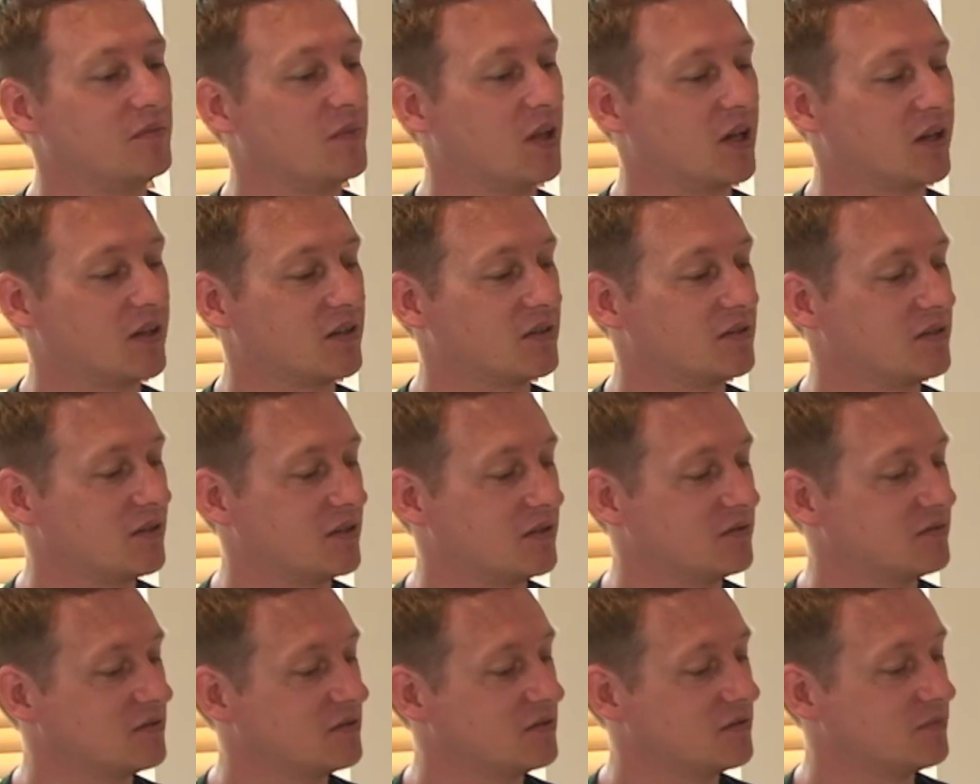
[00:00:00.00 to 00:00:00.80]
Like, you
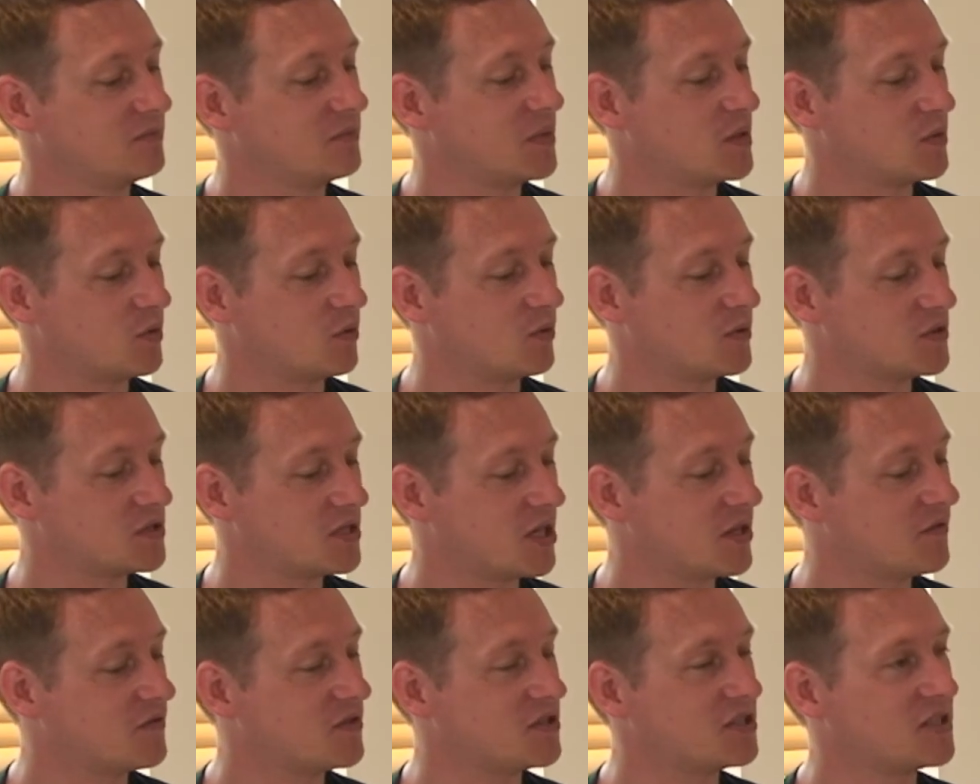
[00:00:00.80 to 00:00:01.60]
know, people always
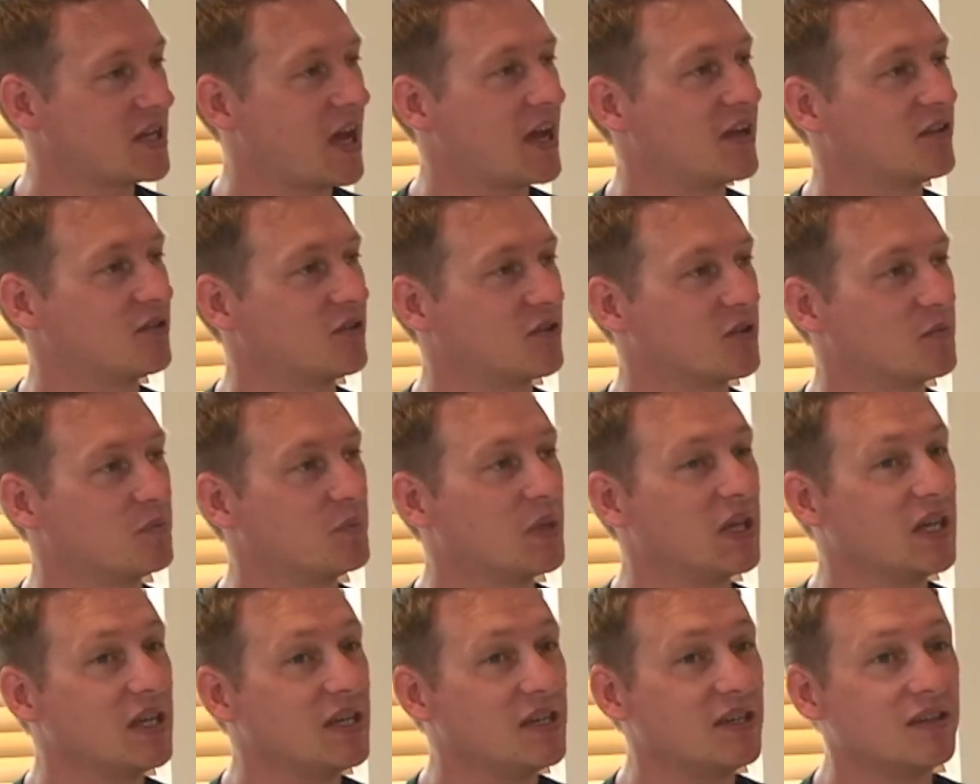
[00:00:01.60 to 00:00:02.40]
say, if you stand on a
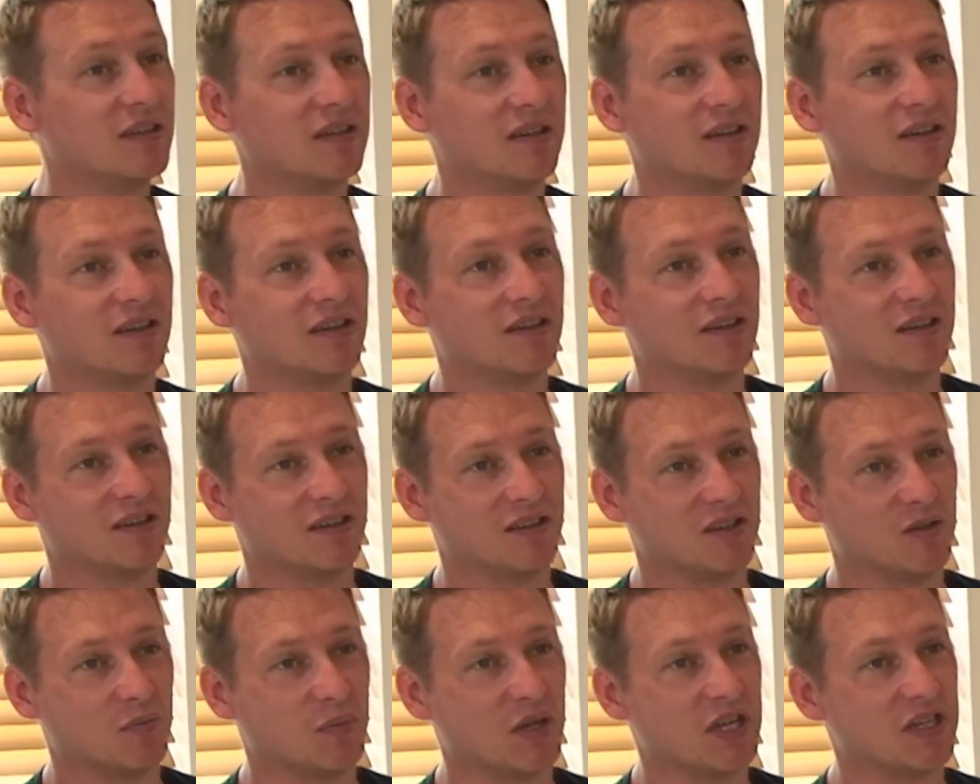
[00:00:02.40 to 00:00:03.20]
bee,
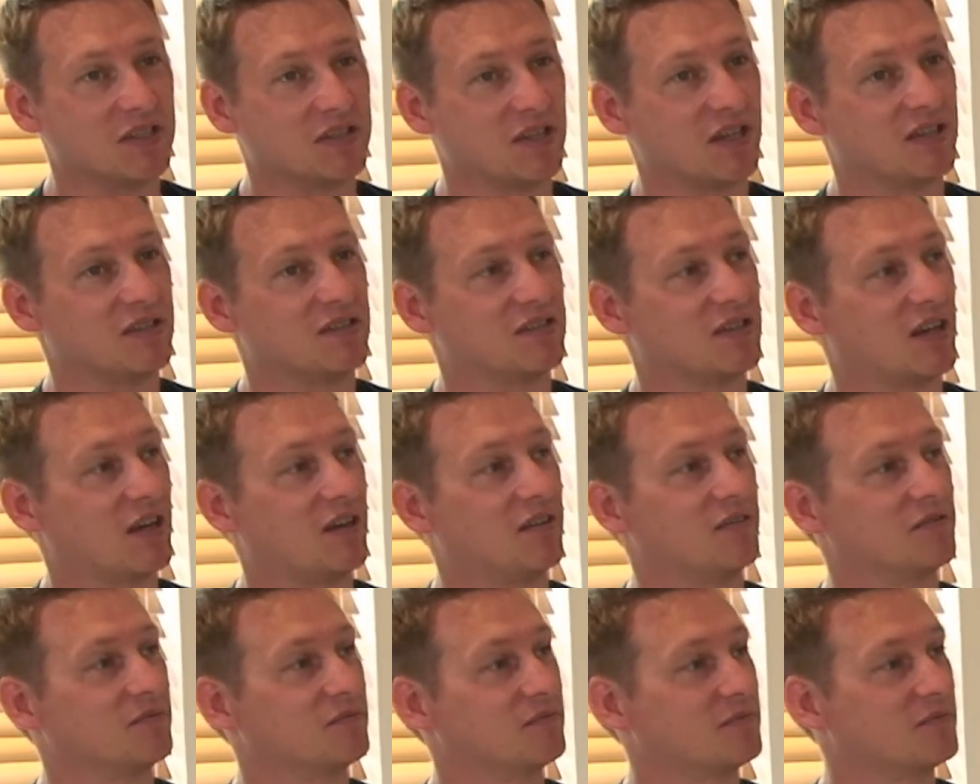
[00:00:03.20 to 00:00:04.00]
the bee sends
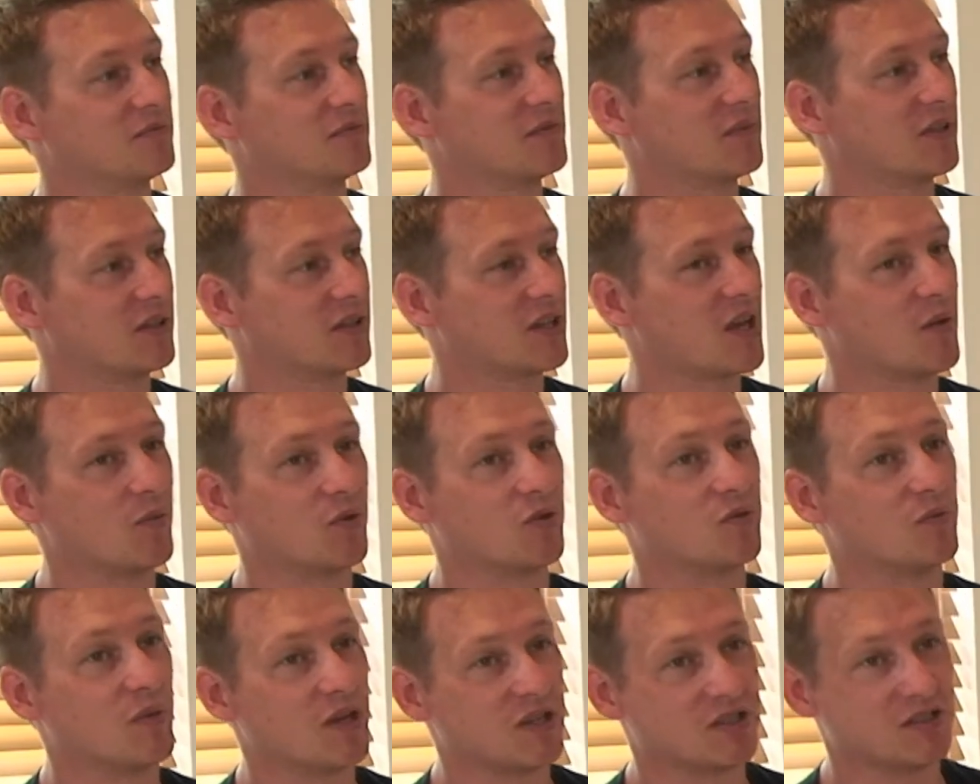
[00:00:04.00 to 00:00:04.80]
out
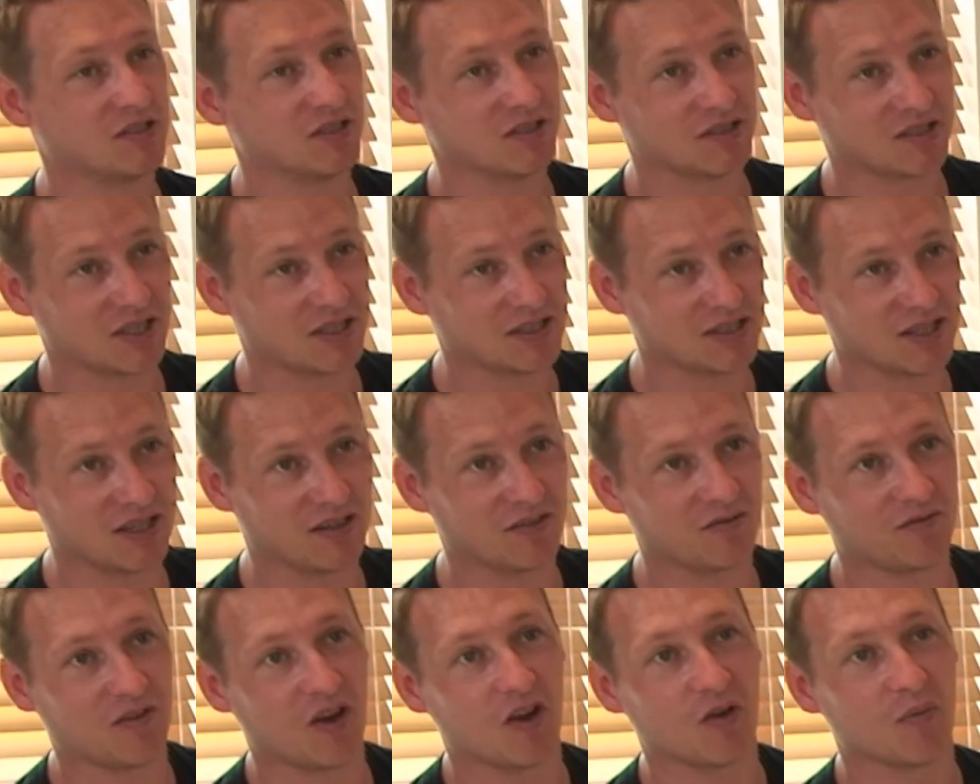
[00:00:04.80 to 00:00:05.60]
chemical messages, sends
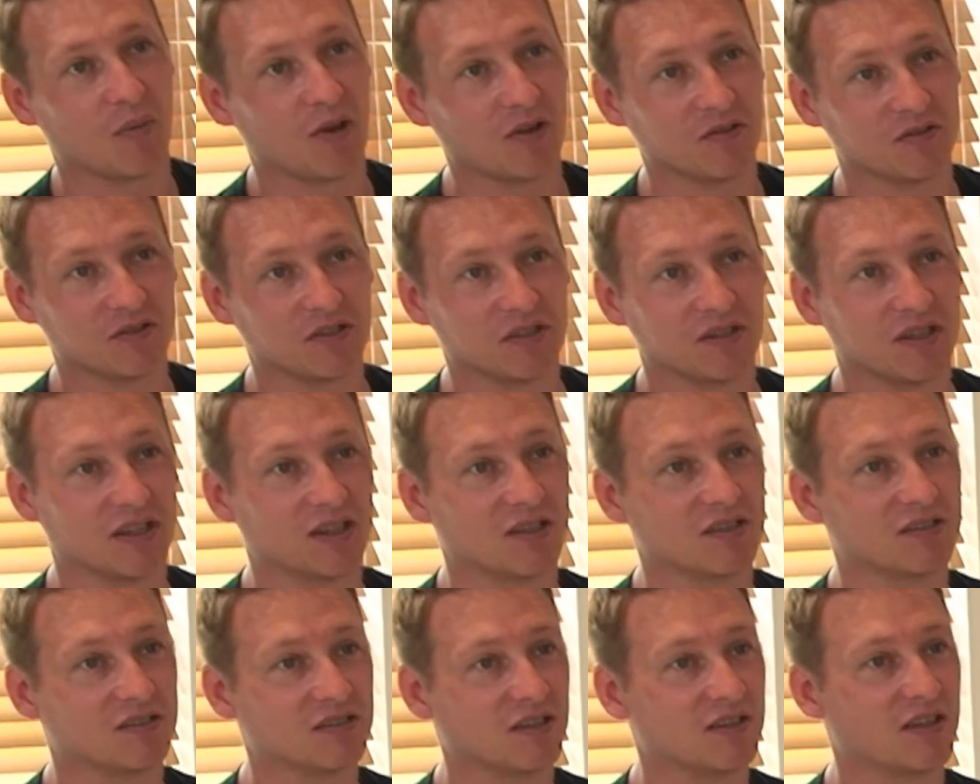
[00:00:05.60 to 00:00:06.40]
out pheromones and
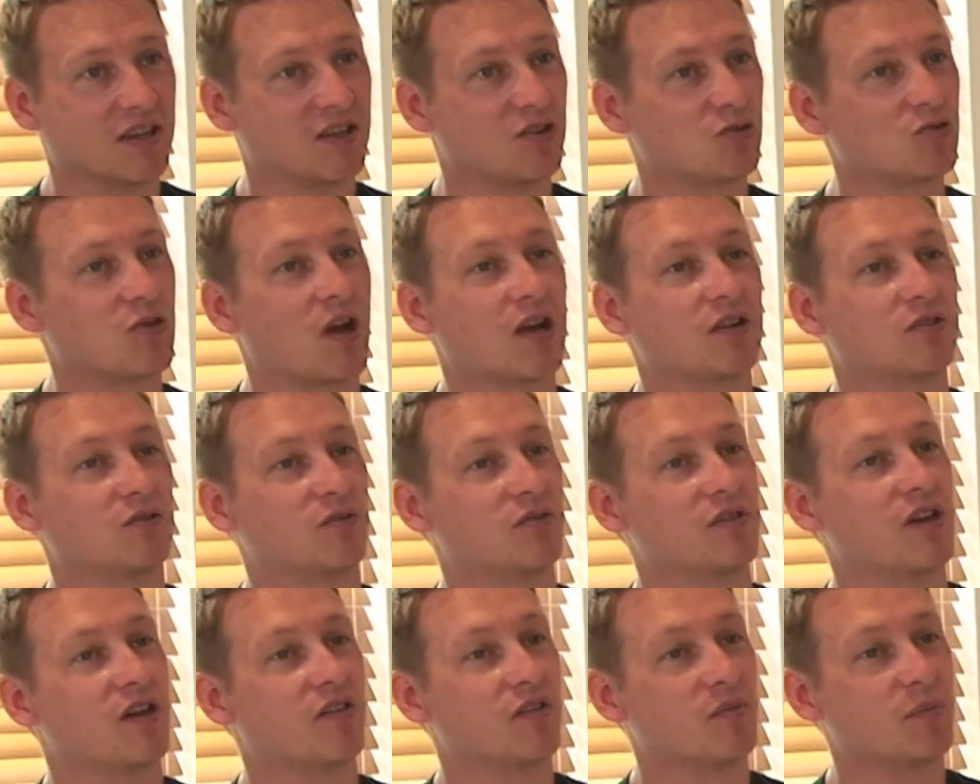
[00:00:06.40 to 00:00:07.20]
things that then attract
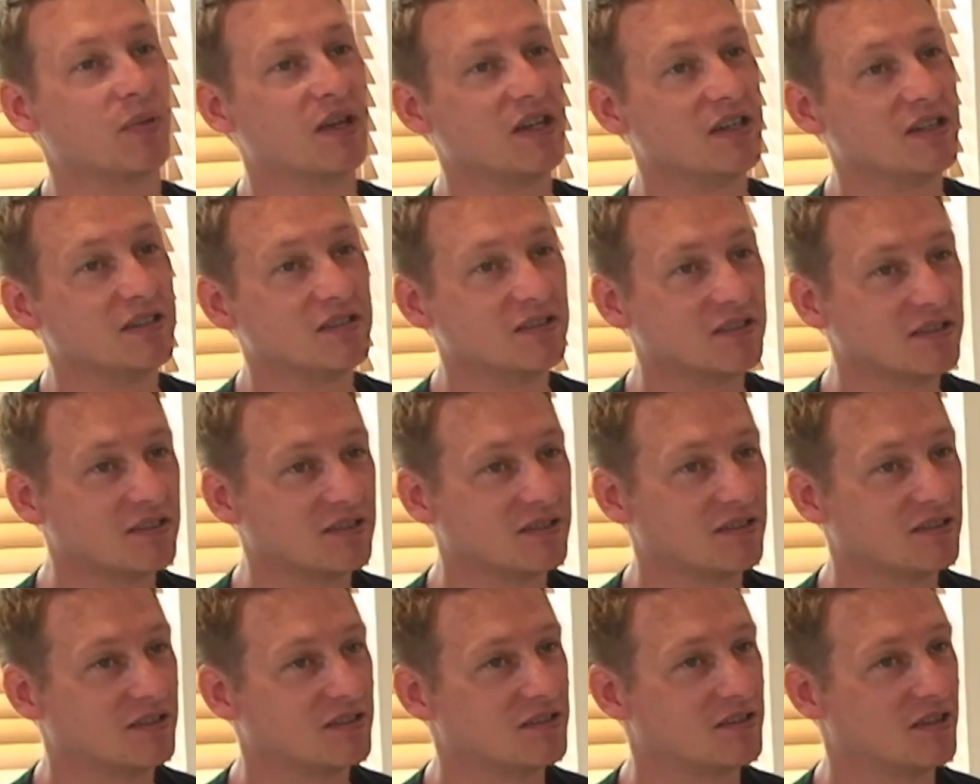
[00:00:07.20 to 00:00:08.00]
all the other bees,
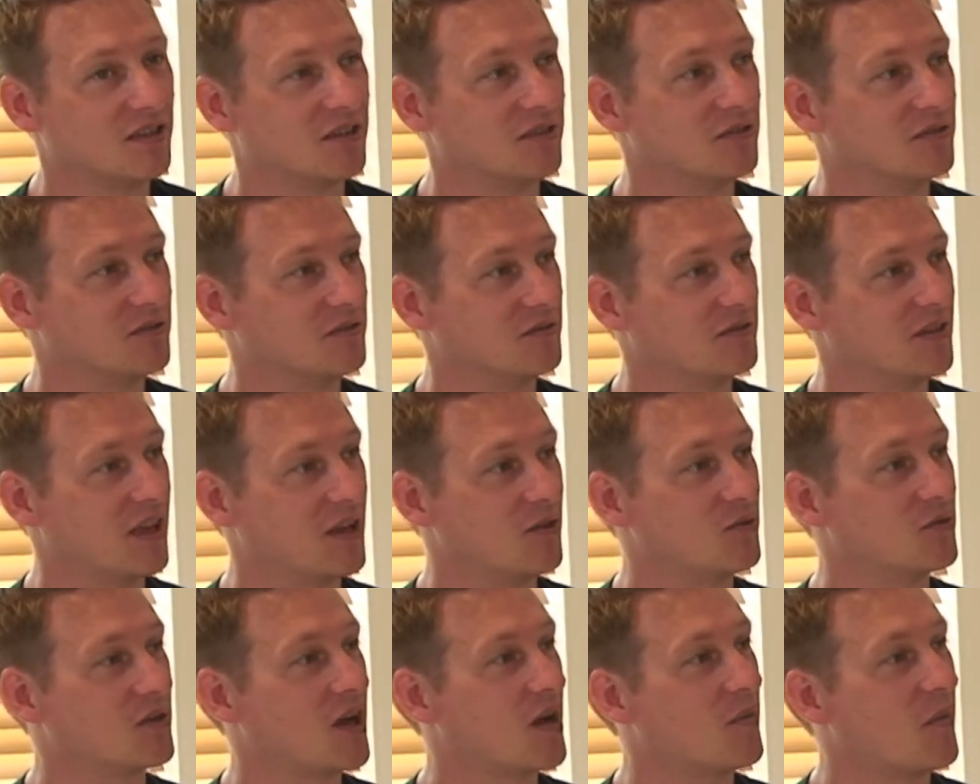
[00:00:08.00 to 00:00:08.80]
so
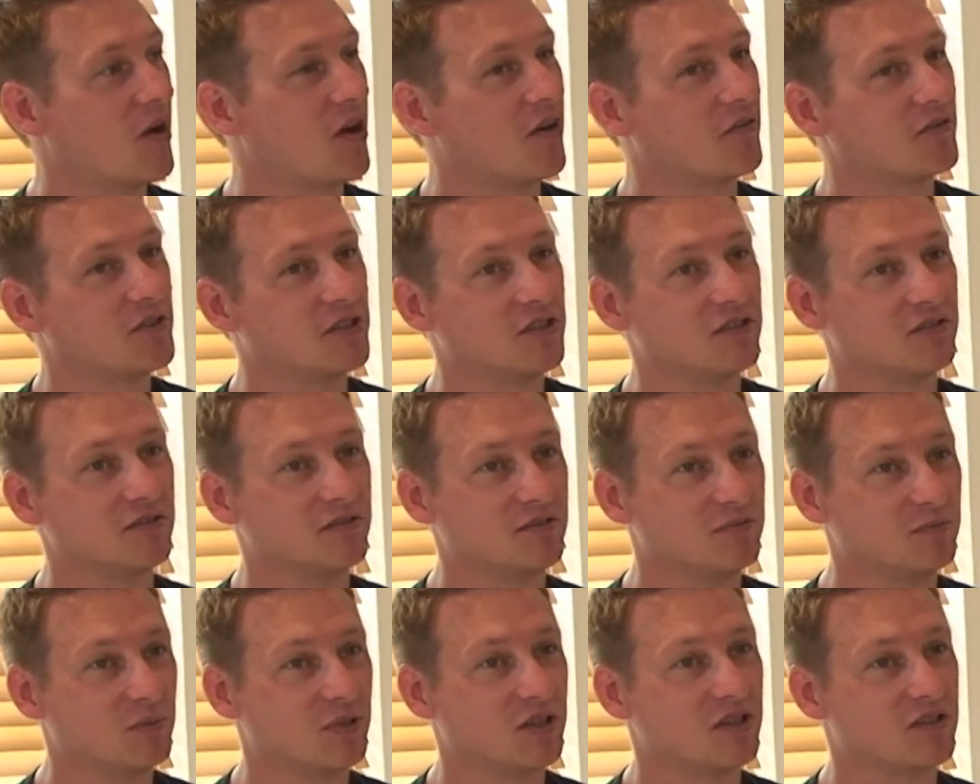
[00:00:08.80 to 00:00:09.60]
they all come after you
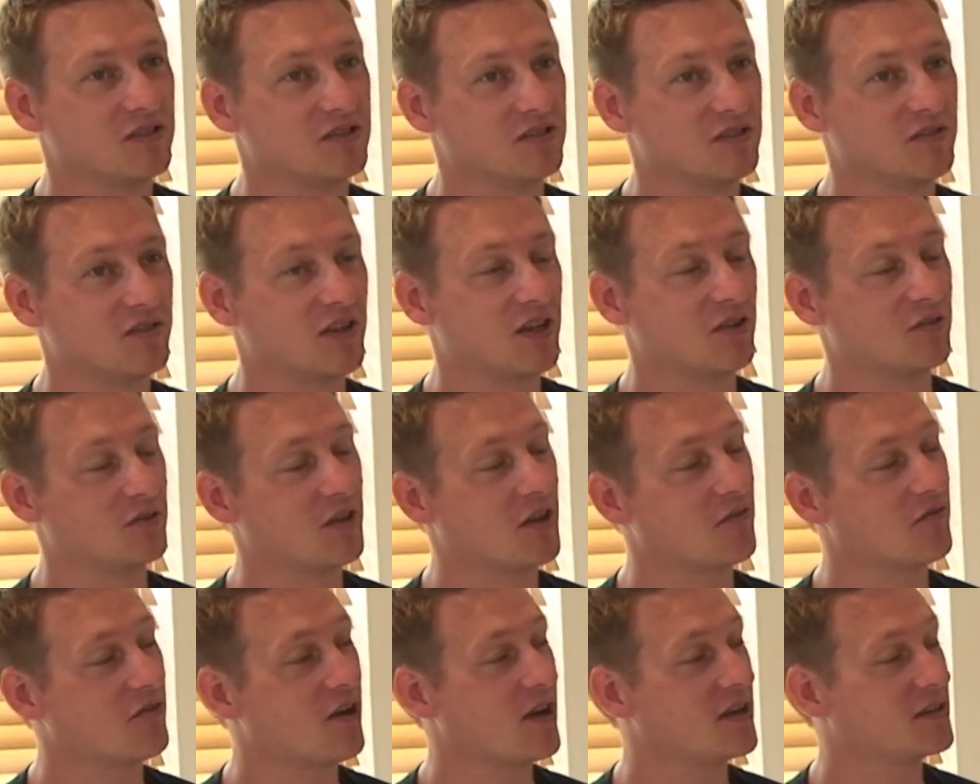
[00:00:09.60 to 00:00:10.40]
because you killed
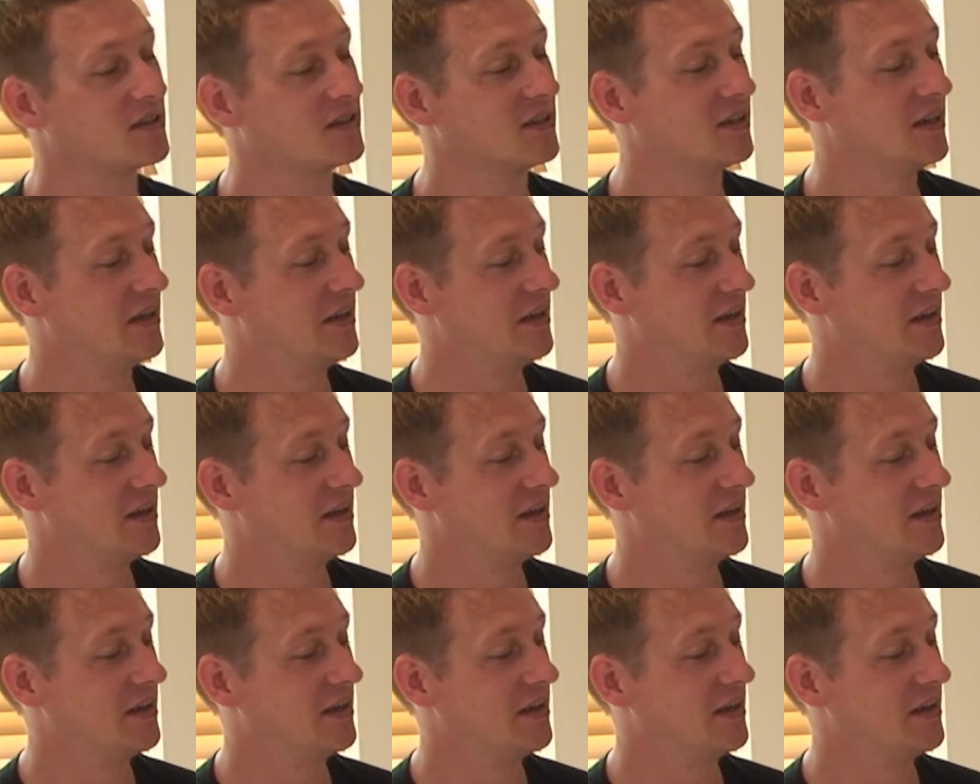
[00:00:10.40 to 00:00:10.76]
their friend.